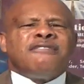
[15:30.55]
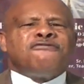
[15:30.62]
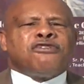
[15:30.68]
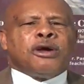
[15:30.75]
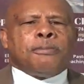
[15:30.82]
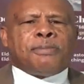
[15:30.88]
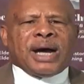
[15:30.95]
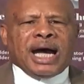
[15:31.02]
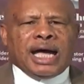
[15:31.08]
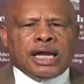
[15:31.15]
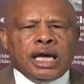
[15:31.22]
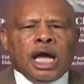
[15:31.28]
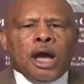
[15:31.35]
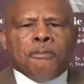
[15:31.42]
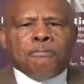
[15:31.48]

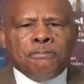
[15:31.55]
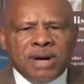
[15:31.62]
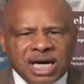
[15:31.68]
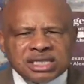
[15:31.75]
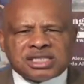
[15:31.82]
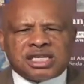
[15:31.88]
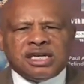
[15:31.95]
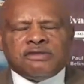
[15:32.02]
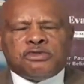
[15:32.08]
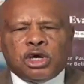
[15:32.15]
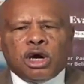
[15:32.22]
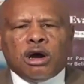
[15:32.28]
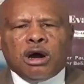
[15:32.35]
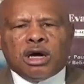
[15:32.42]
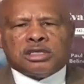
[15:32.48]
Everybody must give their
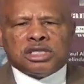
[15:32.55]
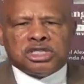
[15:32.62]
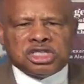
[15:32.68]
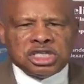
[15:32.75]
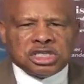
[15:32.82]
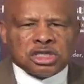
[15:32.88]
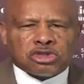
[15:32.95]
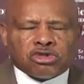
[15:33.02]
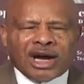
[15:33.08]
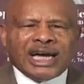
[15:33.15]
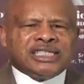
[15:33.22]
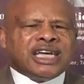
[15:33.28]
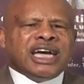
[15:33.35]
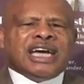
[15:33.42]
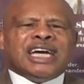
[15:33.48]
heart to Jesus
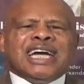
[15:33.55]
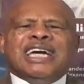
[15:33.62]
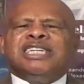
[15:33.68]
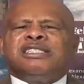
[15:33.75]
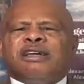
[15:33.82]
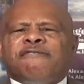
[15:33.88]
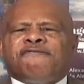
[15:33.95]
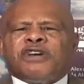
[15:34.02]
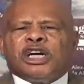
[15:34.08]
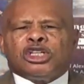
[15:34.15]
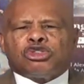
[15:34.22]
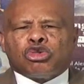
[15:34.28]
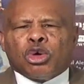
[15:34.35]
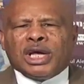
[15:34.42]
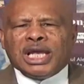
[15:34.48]
Christ
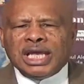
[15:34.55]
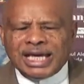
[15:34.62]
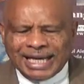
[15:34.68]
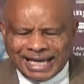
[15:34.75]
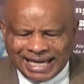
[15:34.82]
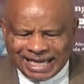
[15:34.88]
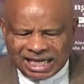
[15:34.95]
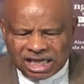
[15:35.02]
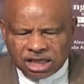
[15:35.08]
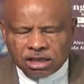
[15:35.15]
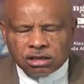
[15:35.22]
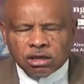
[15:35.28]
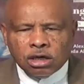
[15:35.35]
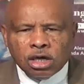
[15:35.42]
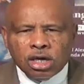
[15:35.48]
individually.
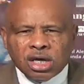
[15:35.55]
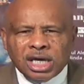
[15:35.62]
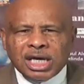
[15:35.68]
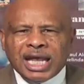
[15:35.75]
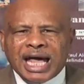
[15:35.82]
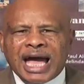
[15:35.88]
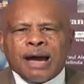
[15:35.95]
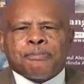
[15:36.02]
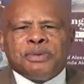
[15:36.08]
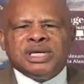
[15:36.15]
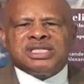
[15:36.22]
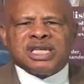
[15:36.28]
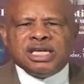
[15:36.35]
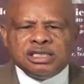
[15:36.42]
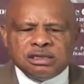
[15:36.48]
It happens
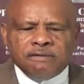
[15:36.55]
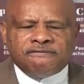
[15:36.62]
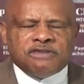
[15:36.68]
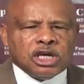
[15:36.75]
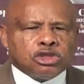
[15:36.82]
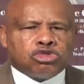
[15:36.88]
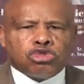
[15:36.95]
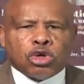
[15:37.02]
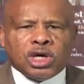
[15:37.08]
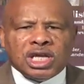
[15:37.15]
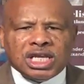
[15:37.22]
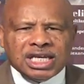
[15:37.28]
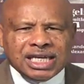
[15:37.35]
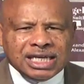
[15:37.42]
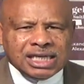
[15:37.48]

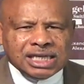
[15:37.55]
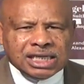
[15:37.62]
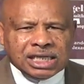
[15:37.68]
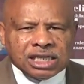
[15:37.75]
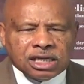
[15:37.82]
individually.